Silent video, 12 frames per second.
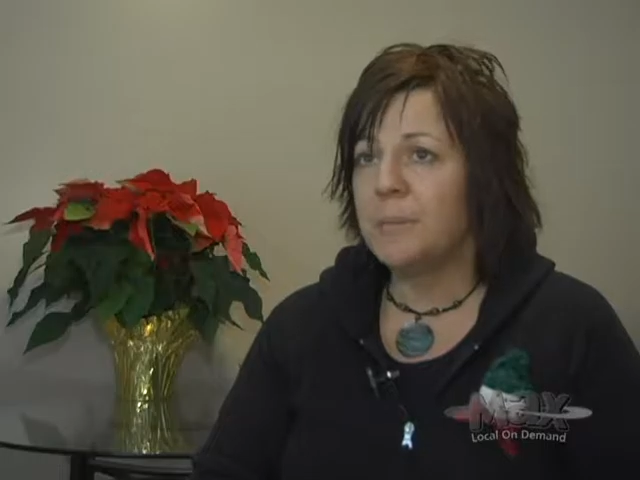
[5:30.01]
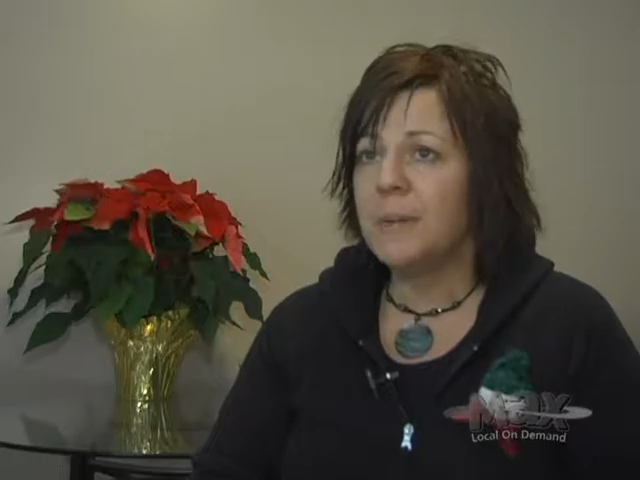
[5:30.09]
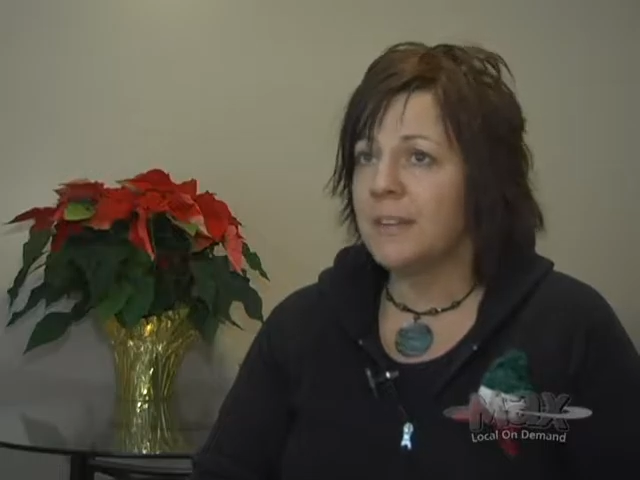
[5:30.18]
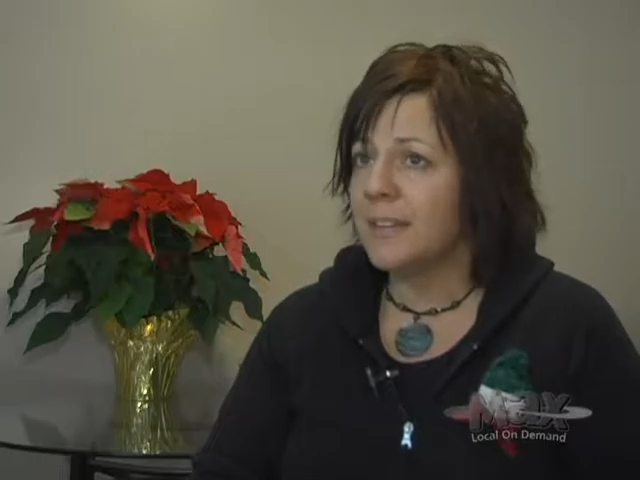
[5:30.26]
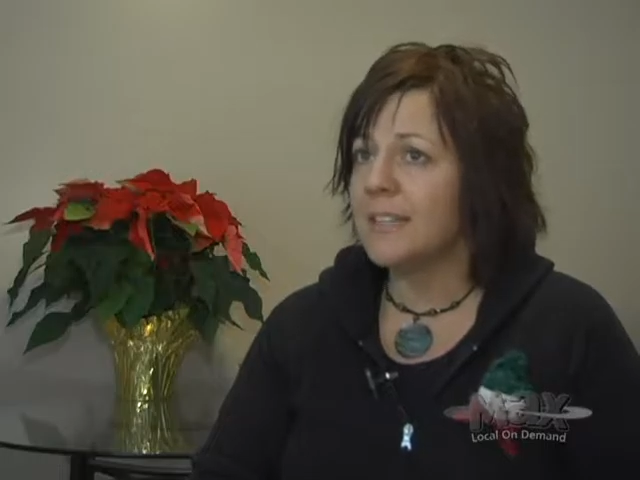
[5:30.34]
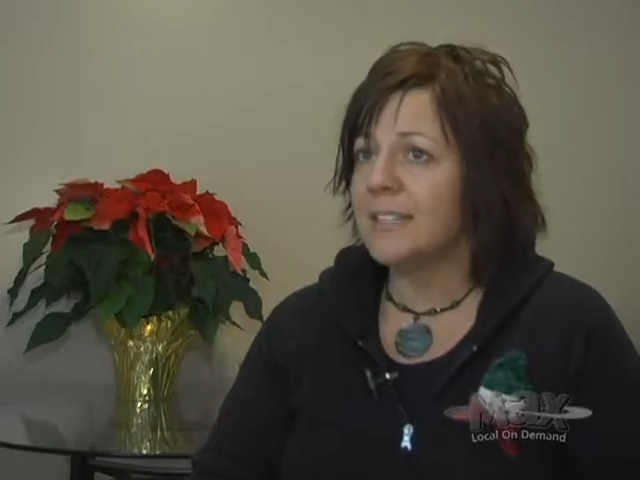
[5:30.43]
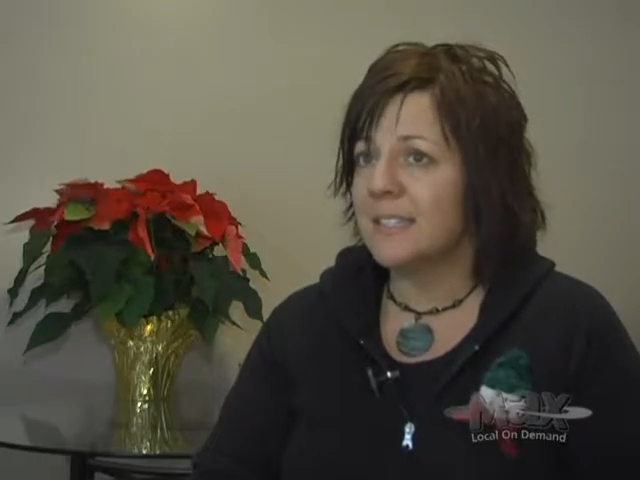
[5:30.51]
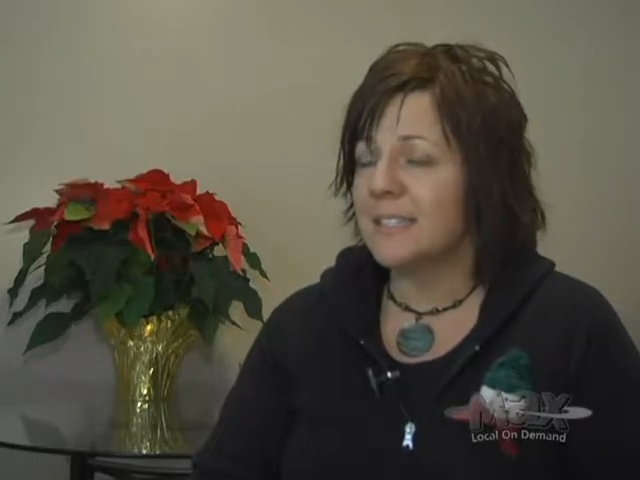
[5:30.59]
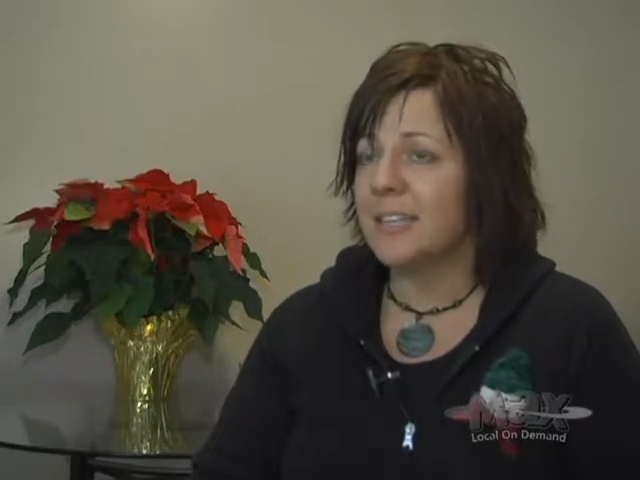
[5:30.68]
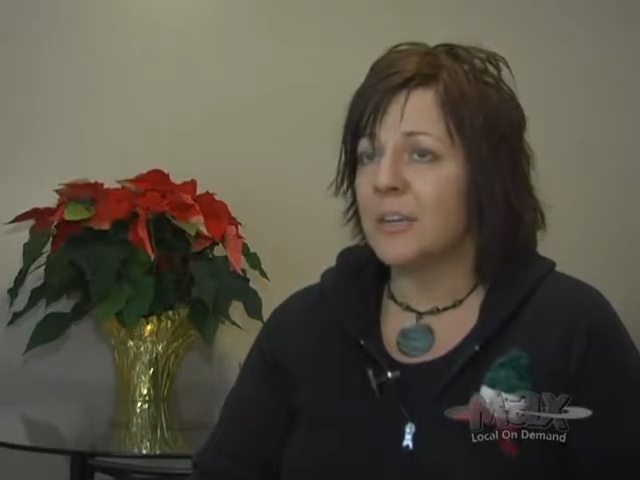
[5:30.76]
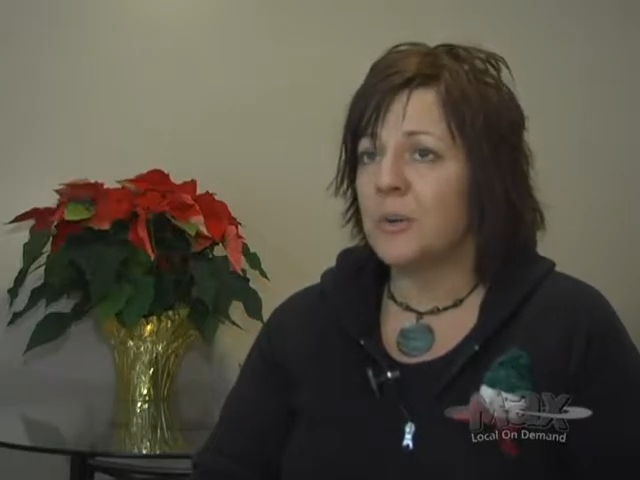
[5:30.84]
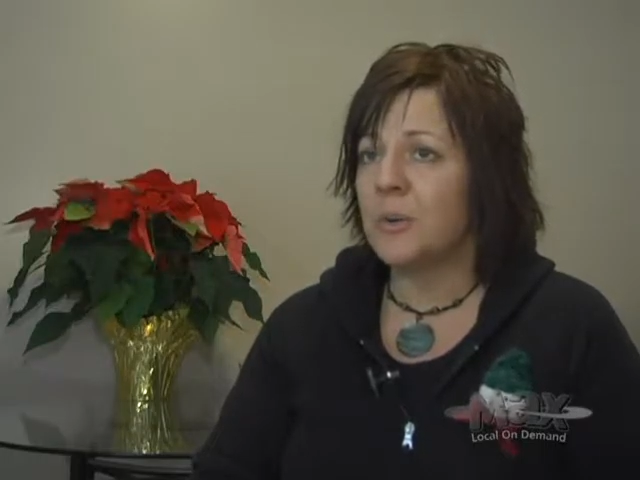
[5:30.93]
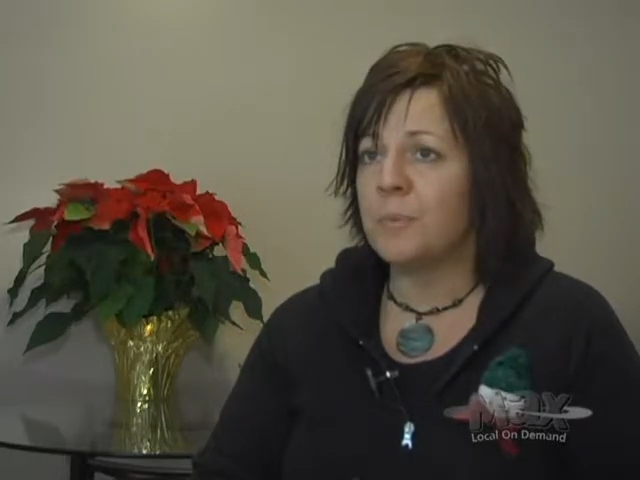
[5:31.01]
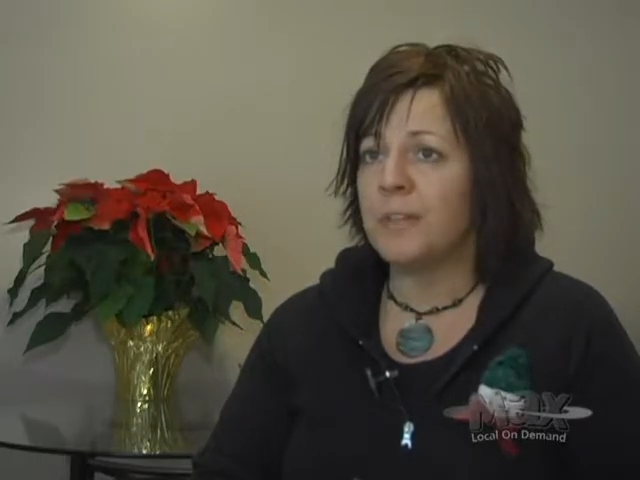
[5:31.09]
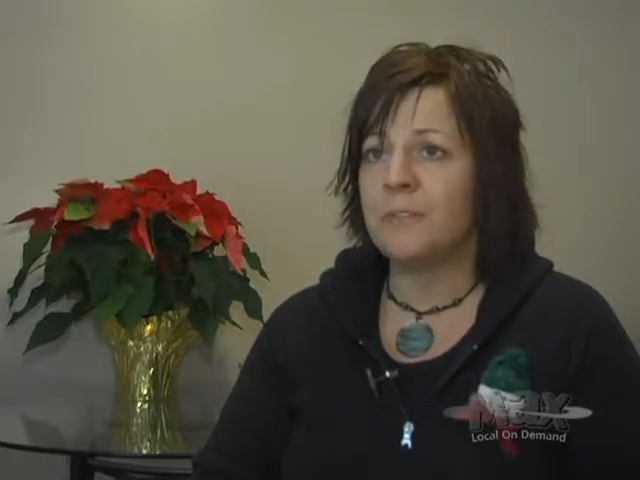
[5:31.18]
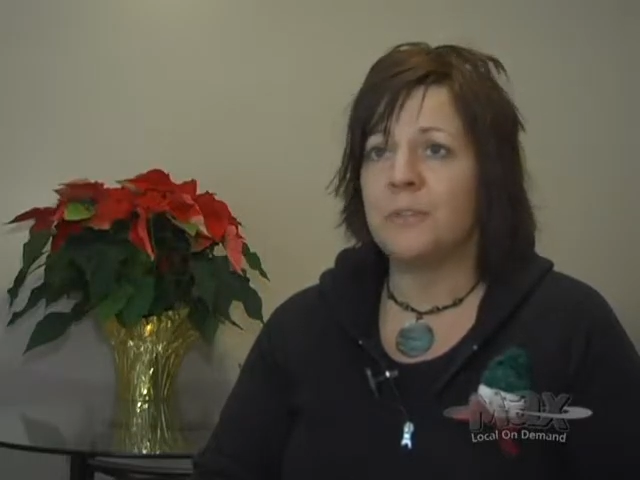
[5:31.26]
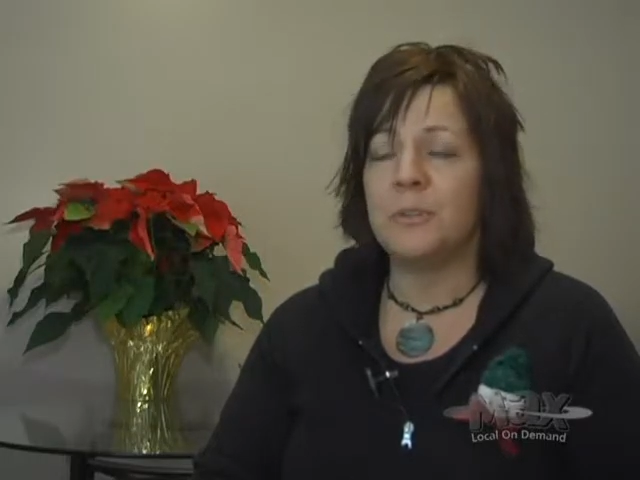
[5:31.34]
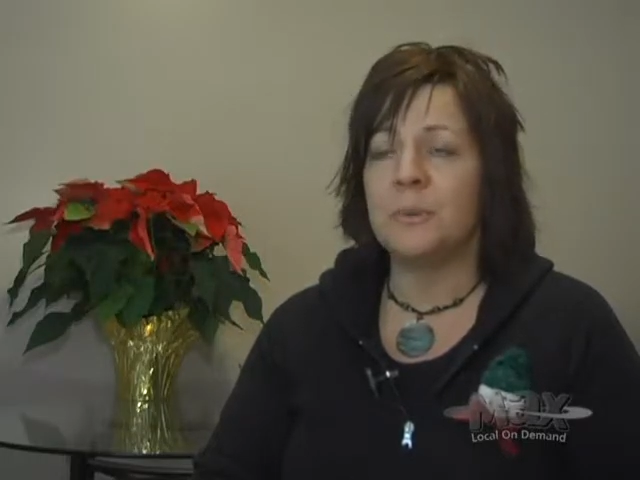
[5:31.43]
parent had to stay home, and
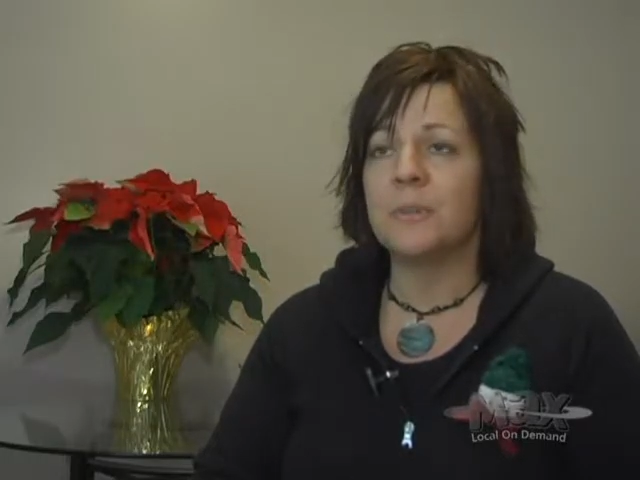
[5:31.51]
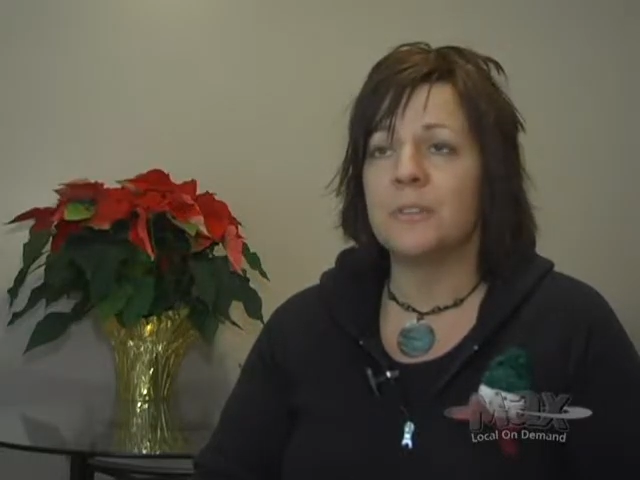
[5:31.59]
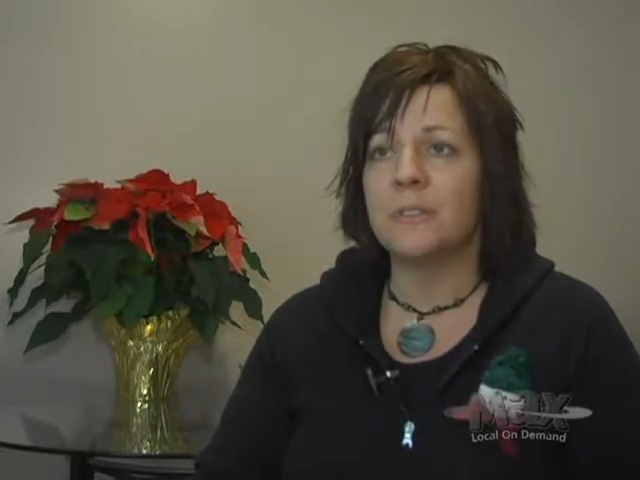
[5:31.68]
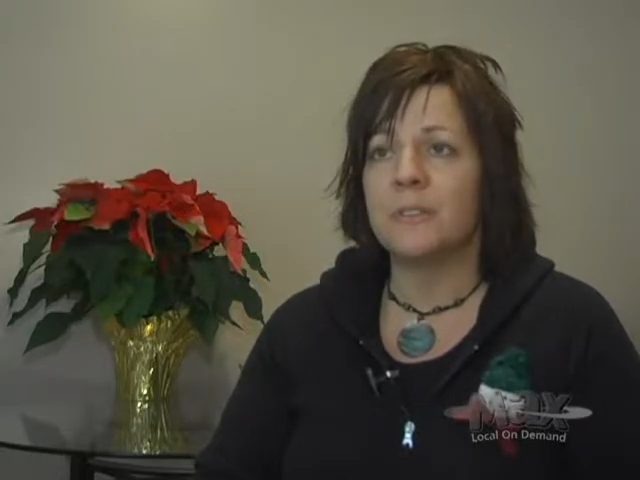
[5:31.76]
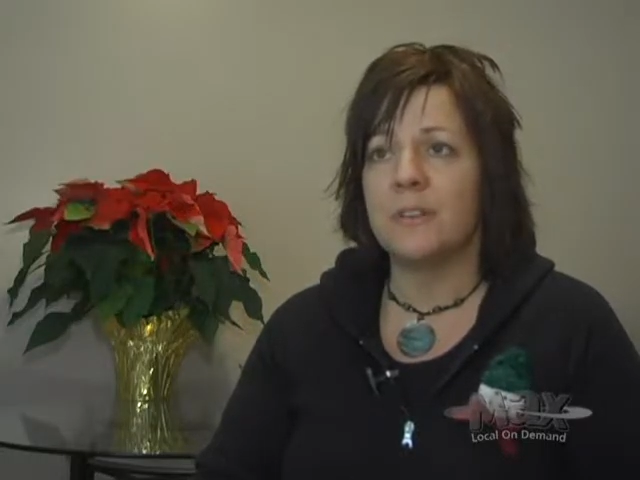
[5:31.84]
if you were